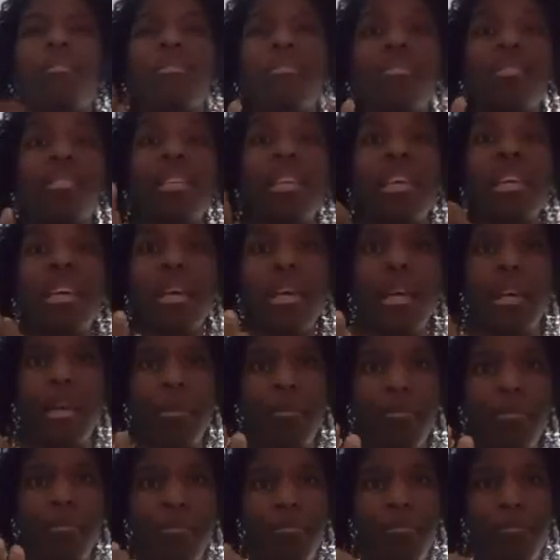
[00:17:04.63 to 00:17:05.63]

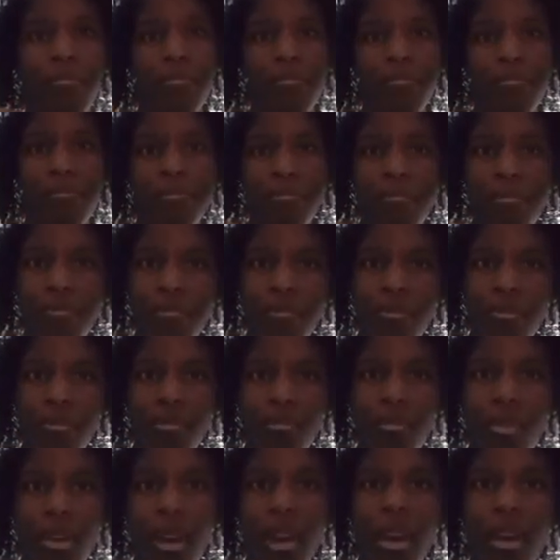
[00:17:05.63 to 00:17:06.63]
steam,
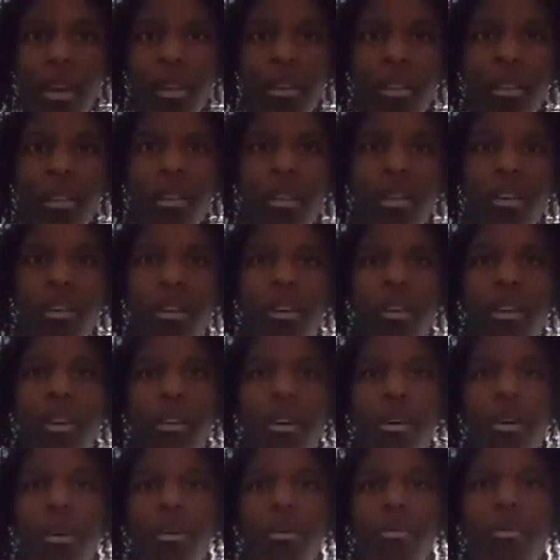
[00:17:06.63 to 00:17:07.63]
right?
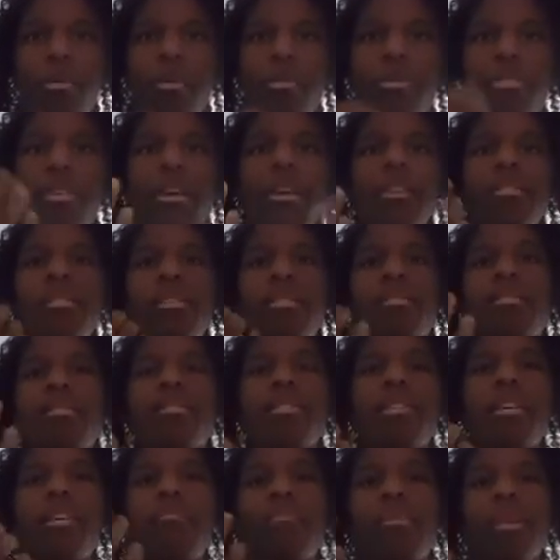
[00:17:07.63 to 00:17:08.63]
When things are
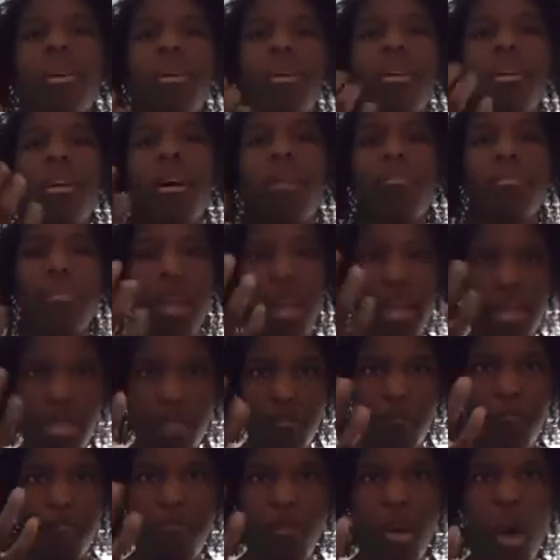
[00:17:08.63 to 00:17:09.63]
steaming up, that's
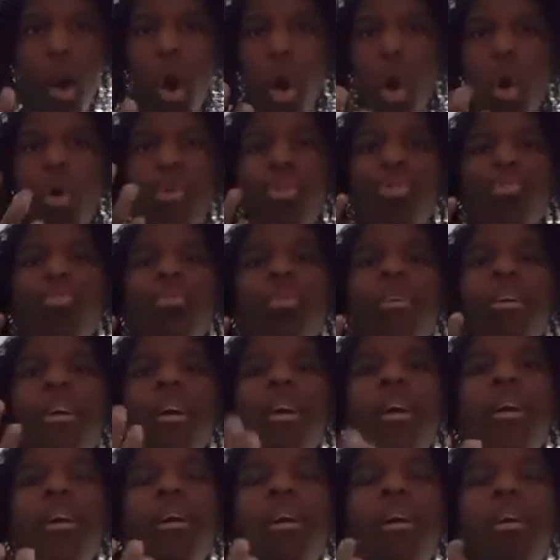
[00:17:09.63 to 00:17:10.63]
fog. You
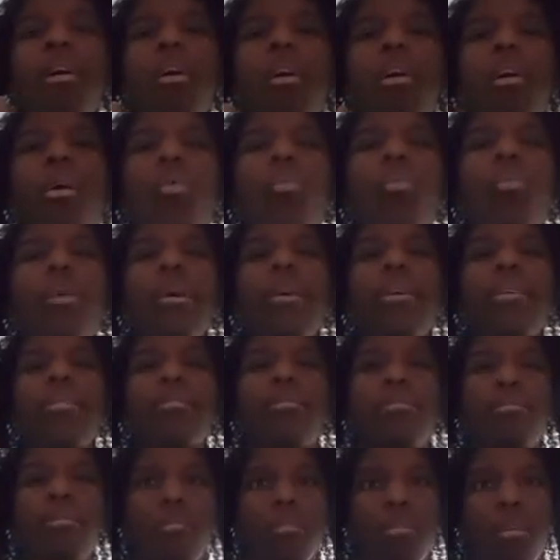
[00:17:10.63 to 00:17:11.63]
can't always
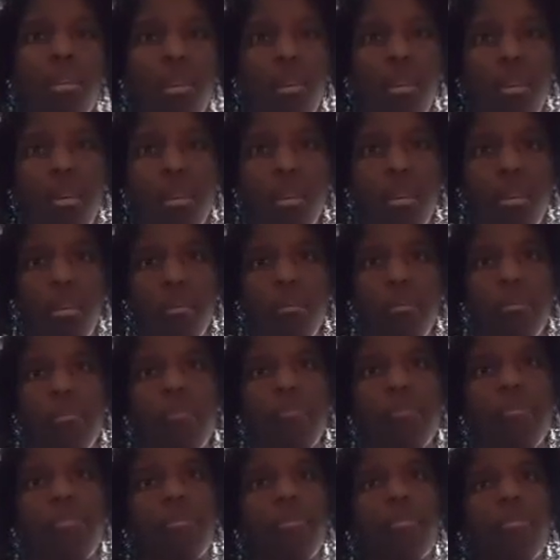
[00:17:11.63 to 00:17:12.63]
see
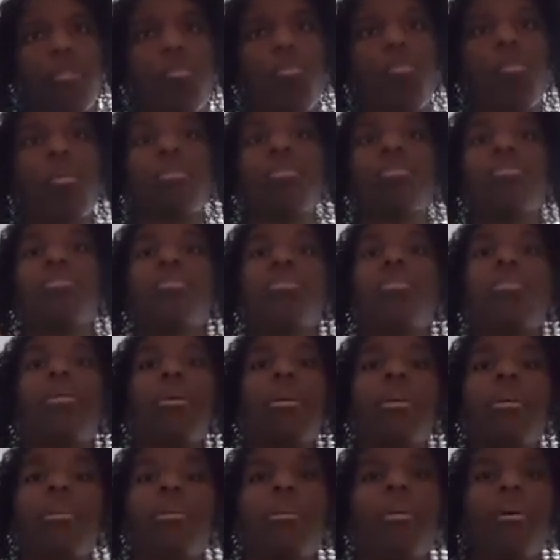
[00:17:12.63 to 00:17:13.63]
what's
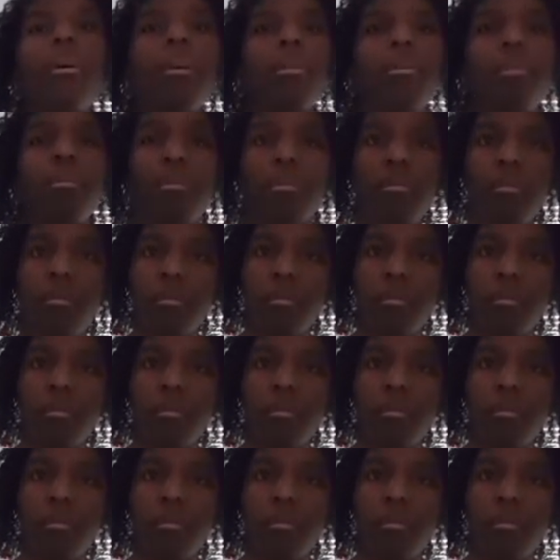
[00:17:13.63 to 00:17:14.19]
going on.